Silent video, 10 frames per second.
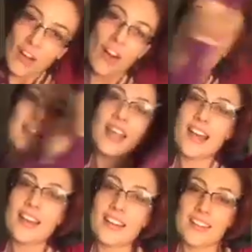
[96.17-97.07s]
Hot
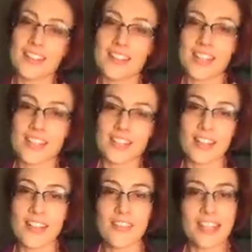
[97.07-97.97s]
now, because these
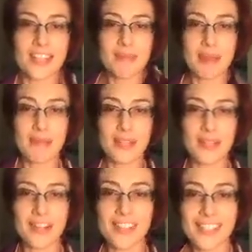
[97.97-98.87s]
live things make me
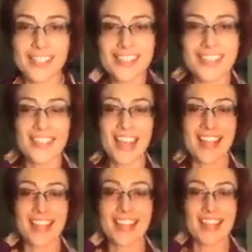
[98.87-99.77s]
nervous.
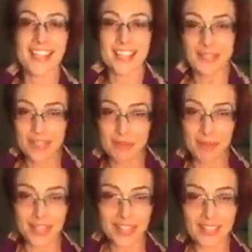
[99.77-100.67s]
Okay, connecting with the
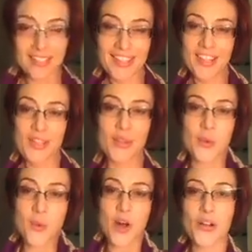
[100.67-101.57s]
body. So
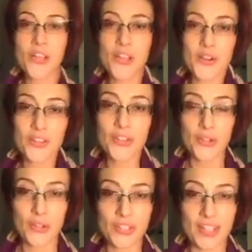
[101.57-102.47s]
while you're on the
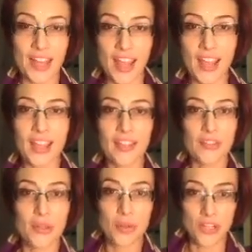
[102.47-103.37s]
call today,
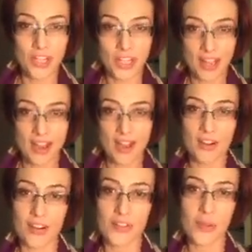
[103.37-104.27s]
if you're watching now
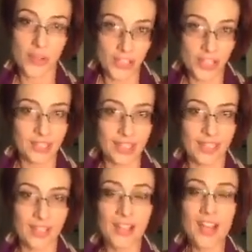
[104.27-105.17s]
or if you're watching
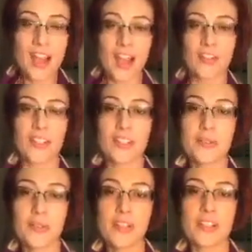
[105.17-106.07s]
later, I really
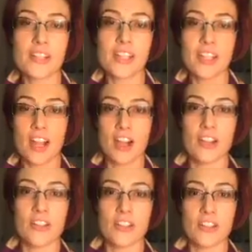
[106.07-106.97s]
want to
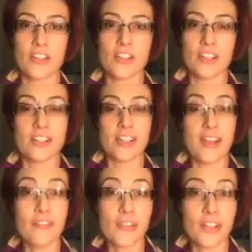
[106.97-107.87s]
encourage you to
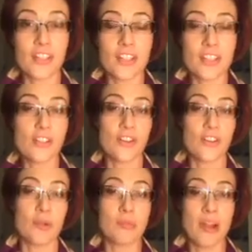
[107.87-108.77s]
stay focused on
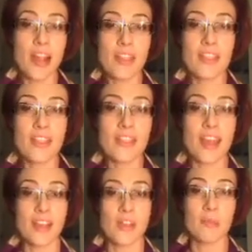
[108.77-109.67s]
your breath
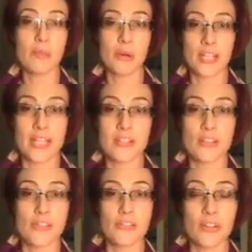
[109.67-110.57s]
and your body.
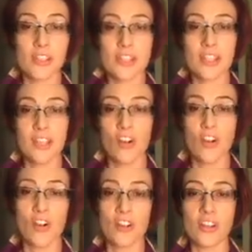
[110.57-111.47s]
So focusing
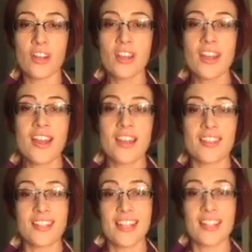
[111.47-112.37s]
on
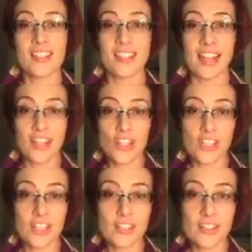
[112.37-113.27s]
the
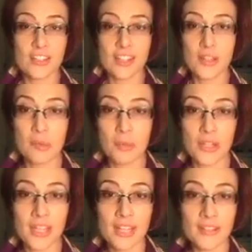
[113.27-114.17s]
sensations in your
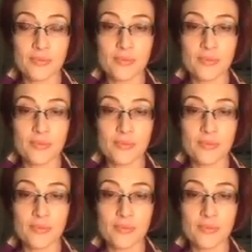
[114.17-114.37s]
body.